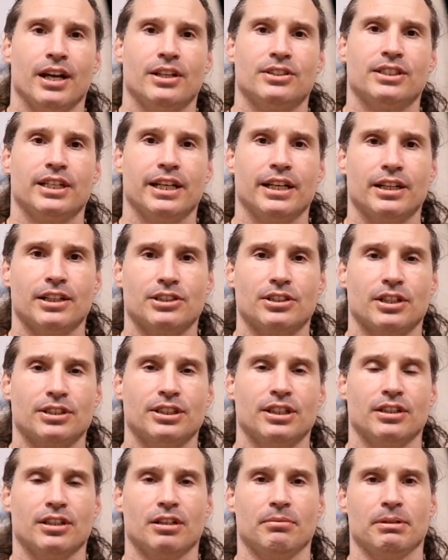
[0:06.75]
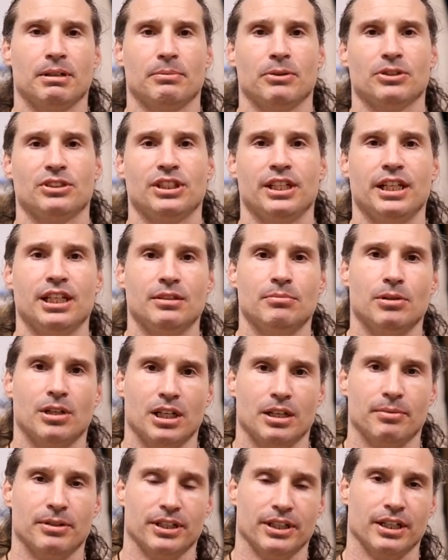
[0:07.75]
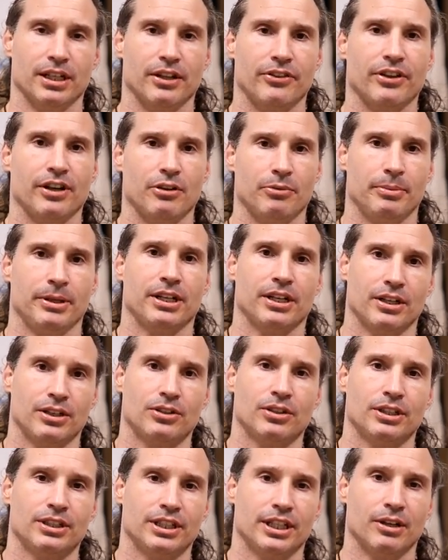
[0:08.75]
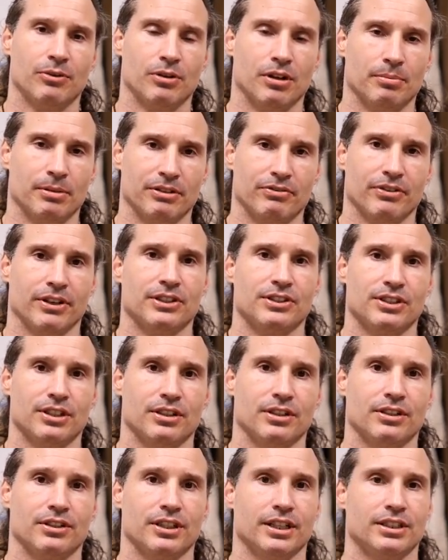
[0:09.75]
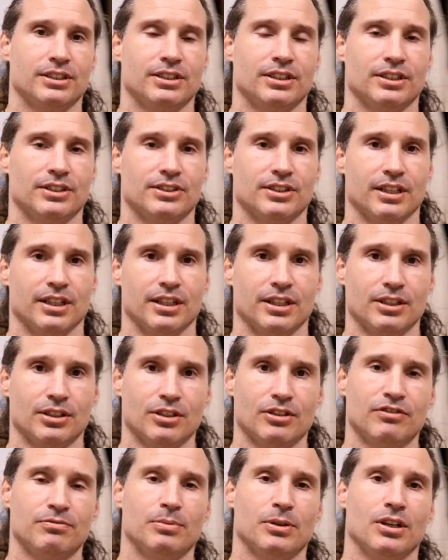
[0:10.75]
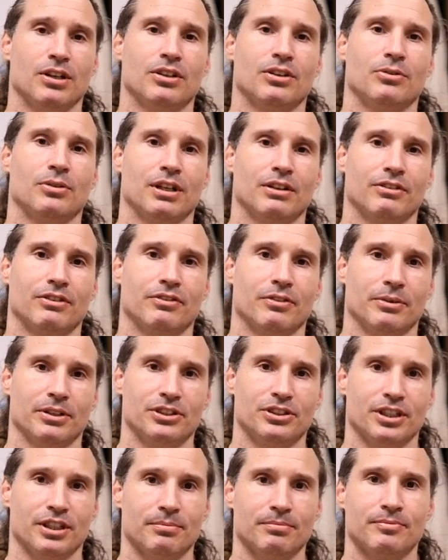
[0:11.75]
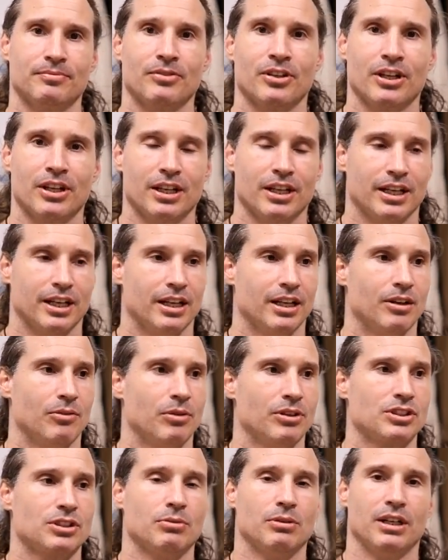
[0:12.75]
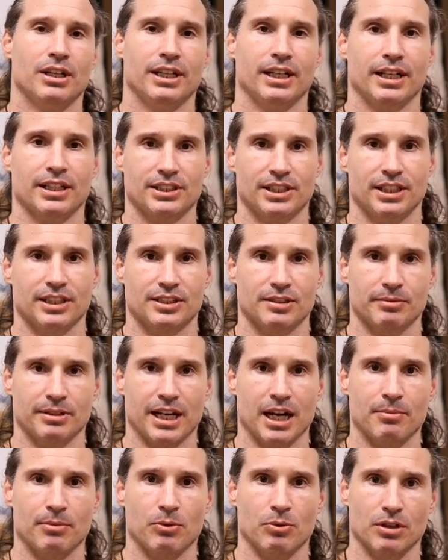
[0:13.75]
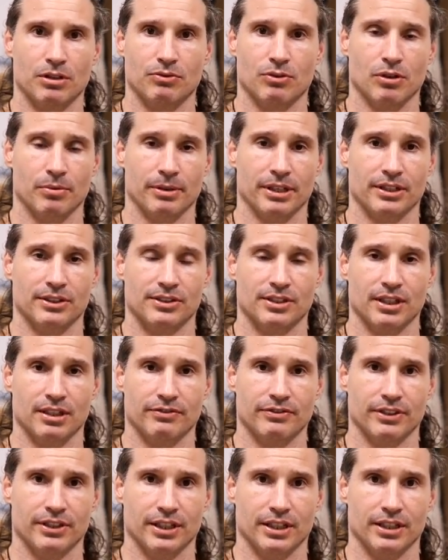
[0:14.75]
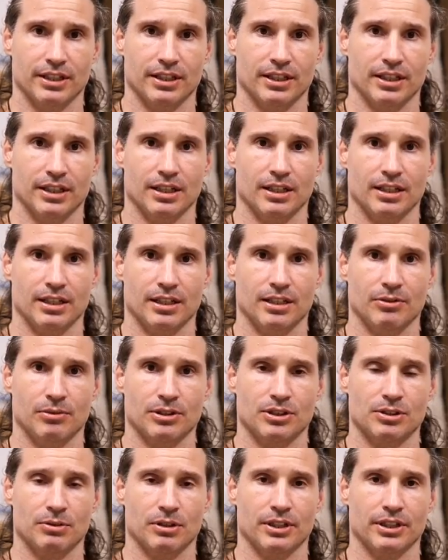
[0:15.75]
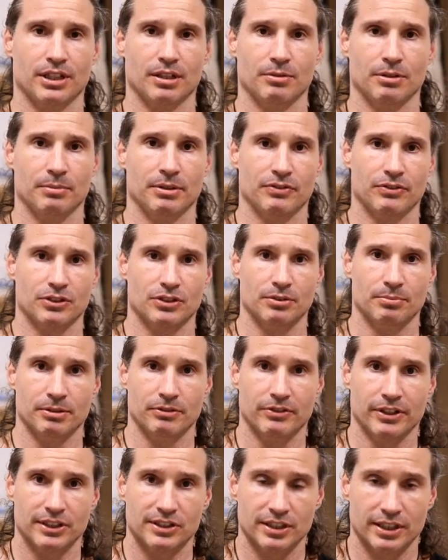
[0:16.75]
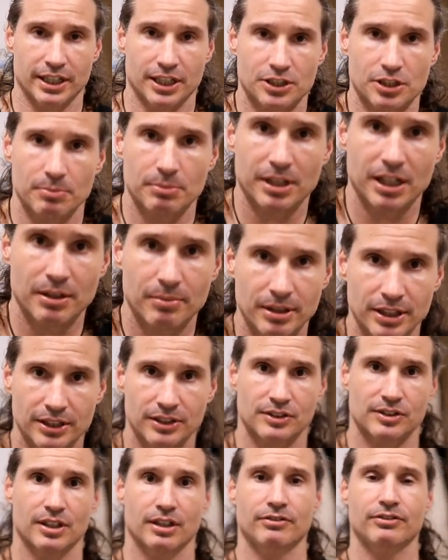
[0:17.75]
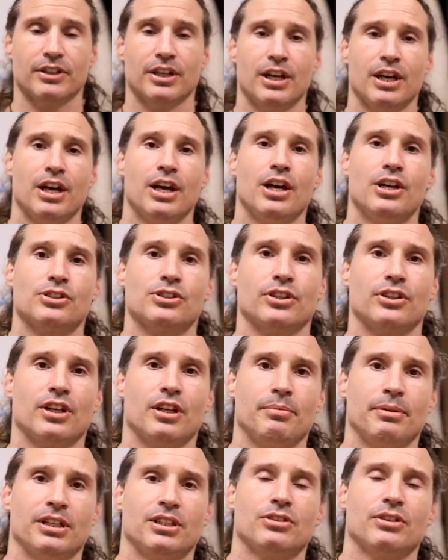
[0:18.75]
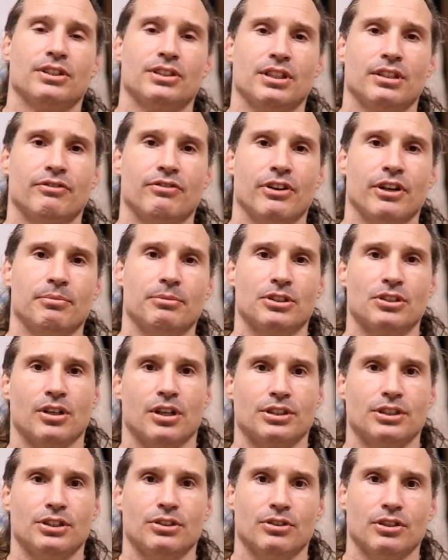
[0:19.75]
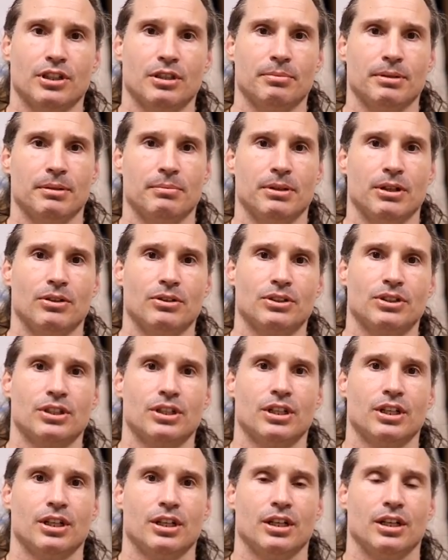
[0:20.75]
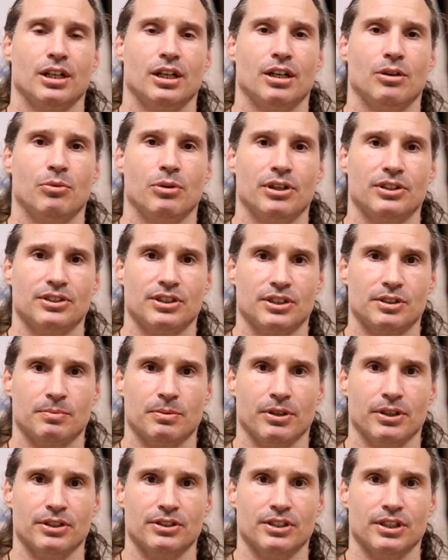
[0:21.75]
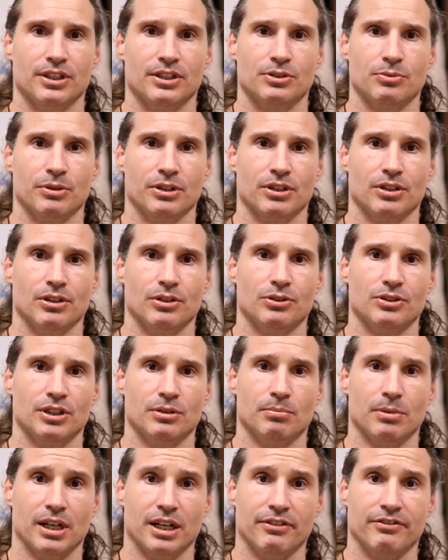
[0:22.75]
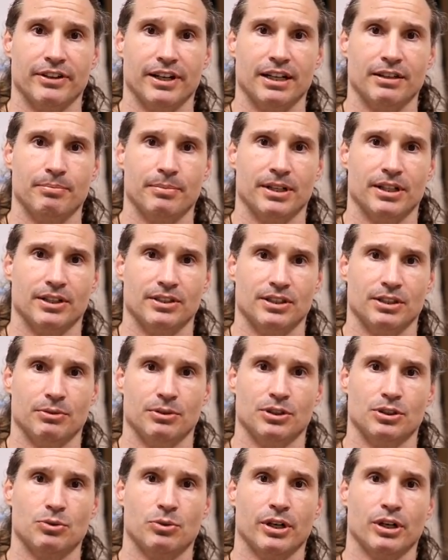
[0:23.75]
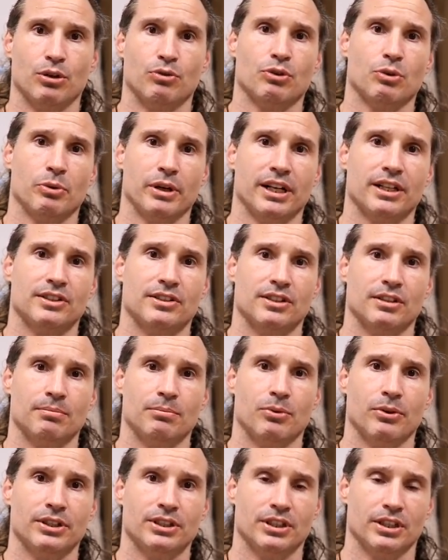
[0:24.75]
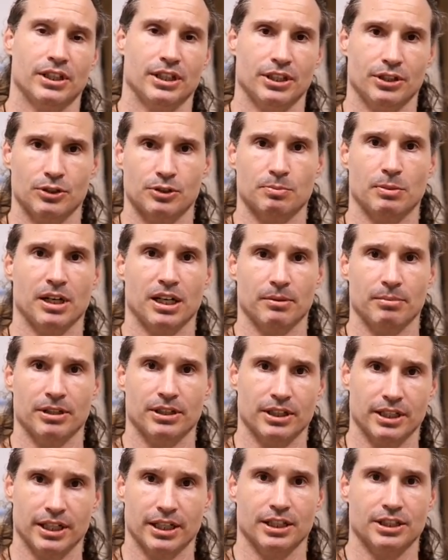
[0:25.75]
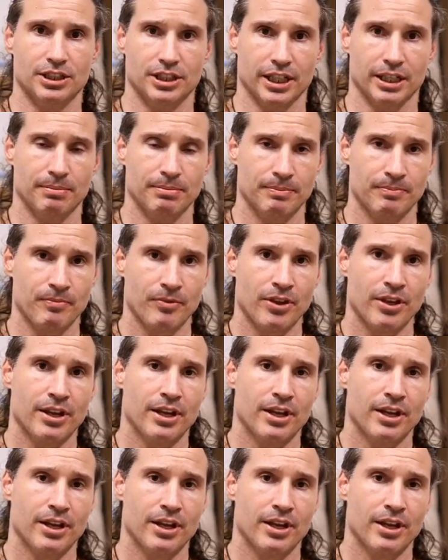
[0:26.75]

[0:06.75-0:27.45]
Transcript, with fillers: And today I'm going to talk to you a little bit about teen bodybuilding. And I thought it would be kind of good to get one of my friends here that is a goofball, whatever, from the gym. And once in a while, he actually did some camera work for me and stuff. And then, uh, and once in a while, he come to me for some advice on natural bodybuilding and stuff. So I thought it'd be interesting for him to talk to you a little bit about uh, what his experience is with losing body fat because he was quite overweight at some point, and then he used bodybuilding to get in shape.